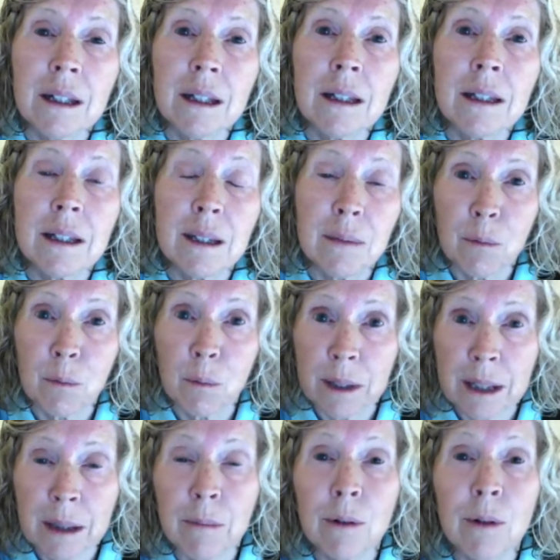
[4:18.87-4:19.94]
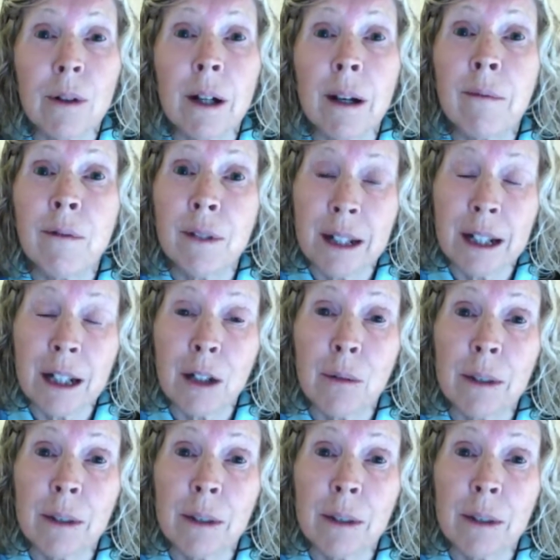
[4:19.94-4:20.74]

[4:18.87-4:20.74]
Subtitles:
this reading program, Phonetic